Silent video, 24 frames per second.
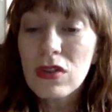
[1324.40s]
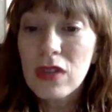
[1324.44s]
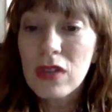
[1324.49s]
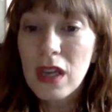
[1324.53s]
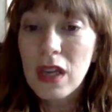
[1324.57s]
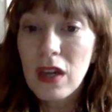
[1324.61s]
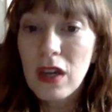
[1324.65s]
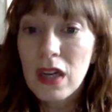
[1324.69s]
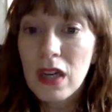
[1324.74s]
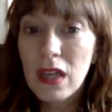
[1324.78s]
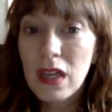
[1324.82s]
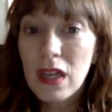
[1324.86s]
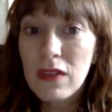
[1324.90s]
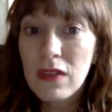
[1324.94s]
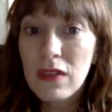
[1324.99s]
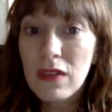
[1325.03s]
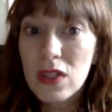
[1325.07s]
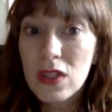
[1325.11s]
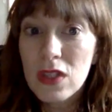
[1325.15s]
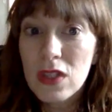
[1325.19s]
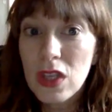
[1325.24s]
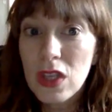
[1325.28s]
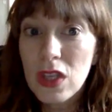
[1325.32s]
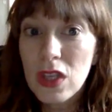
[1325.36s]
narrative
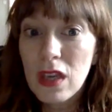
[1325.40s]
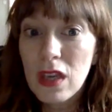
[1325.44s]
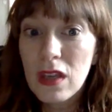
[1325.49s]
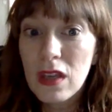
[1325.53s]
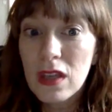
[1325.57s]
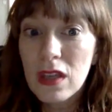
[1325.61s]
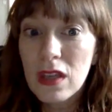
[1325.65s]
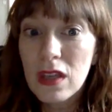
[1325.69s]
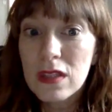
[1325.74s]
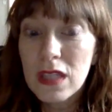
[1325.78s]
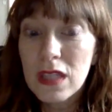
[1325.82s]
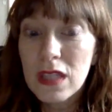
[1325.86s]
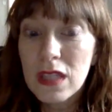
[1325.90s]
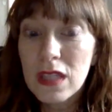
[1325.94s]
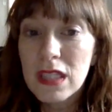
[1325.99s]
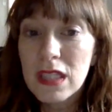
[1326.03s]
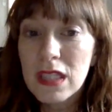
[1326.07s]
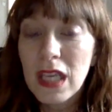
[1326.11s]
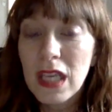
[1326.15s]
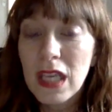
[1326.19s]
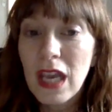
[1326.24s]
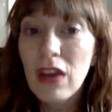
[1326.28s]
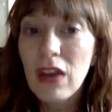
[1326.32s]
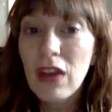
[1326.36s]
is it's
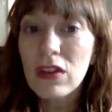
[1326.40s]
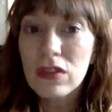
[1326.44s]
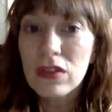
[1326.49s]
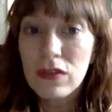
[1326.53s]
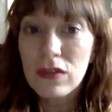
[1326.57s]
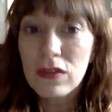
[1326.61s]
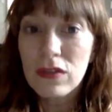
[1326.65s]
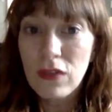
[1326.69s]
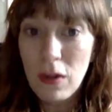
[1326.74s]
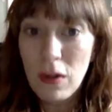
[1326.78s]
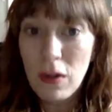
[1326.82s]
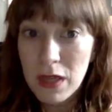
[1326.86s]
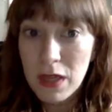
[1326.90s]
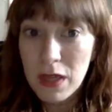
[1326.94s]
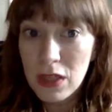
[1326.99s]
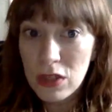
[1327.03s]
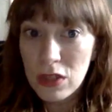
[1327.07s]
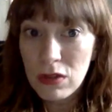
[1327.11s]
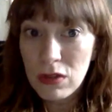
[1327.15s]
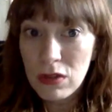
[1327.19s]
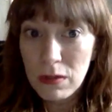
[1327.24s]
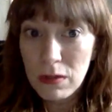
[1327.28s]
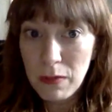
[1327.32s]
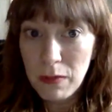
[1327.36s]
a character flaw because
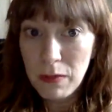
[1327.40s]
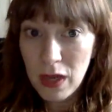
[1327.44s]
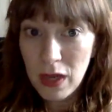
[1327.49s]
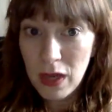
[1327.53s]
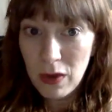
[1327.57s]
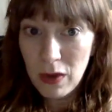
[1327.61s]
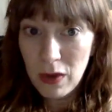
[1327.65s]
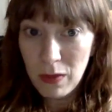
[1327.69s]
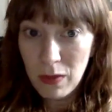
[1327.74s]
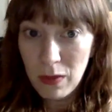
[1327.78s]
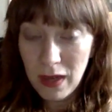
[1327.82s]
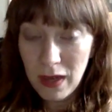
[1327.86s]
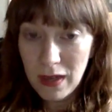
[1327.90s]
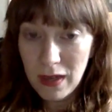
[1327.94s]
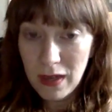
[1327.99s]
you didn't pay your rent.